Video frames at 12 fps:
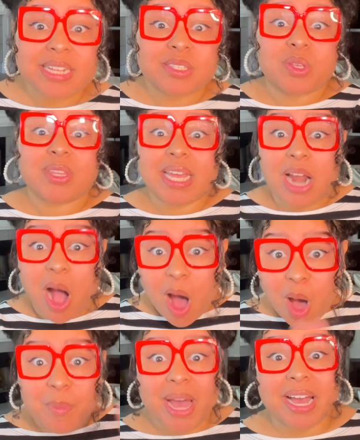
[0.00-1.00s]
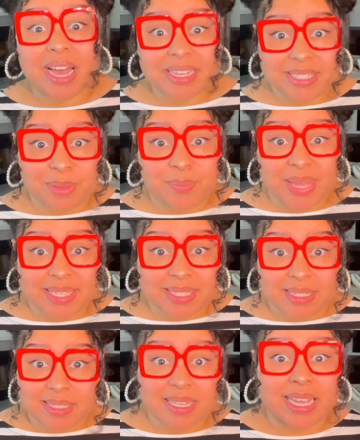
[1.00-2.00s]
so that all my content
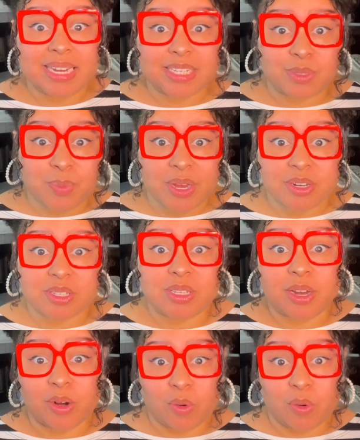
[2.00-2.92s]
besties can experience their